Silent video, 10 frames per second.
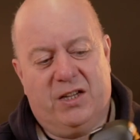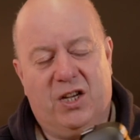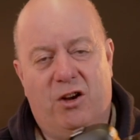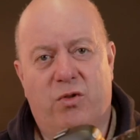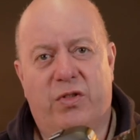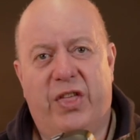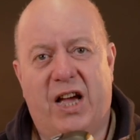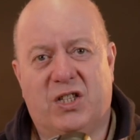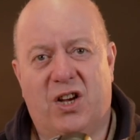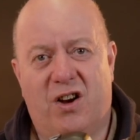so
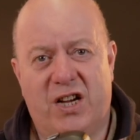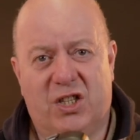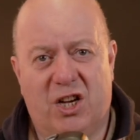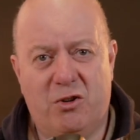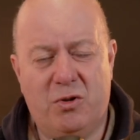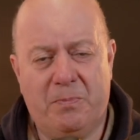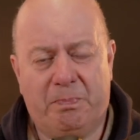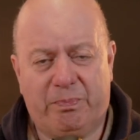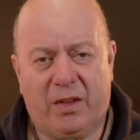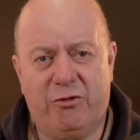that's ISO.
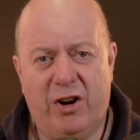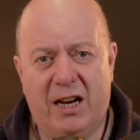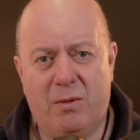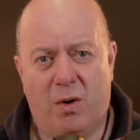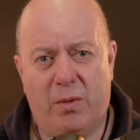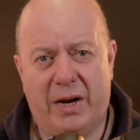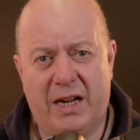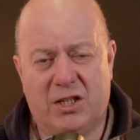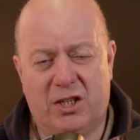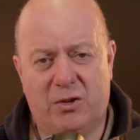Really what we
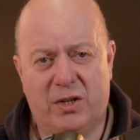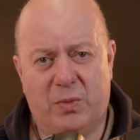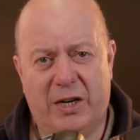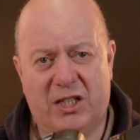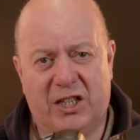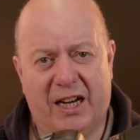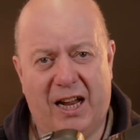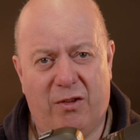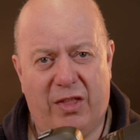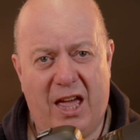need to do is we need to get
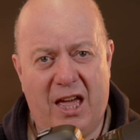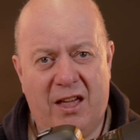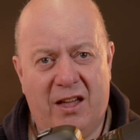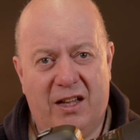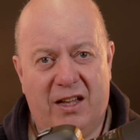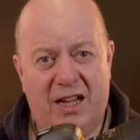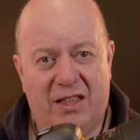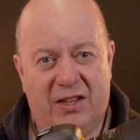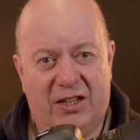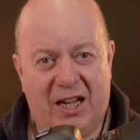out there
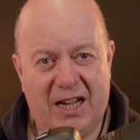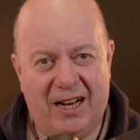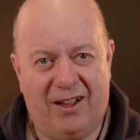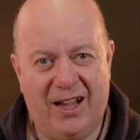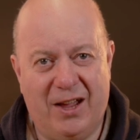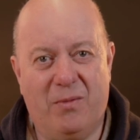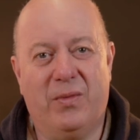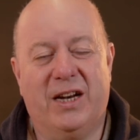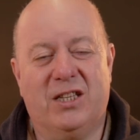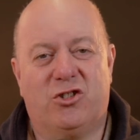in the daylight.
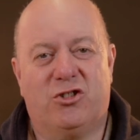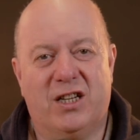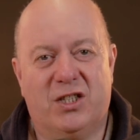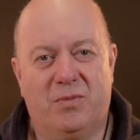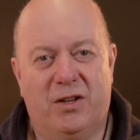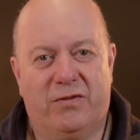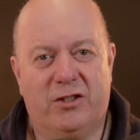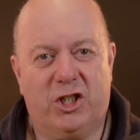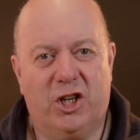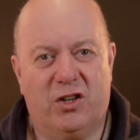We need to try some different
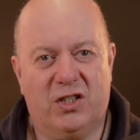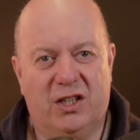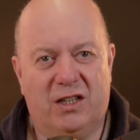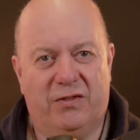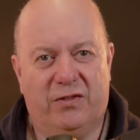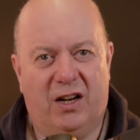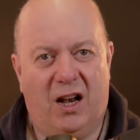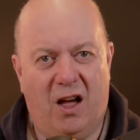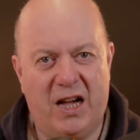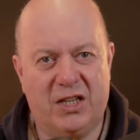shots in different
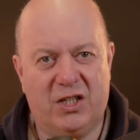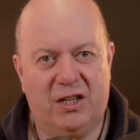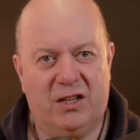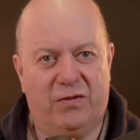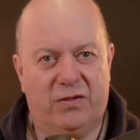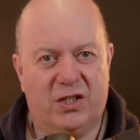lights, in different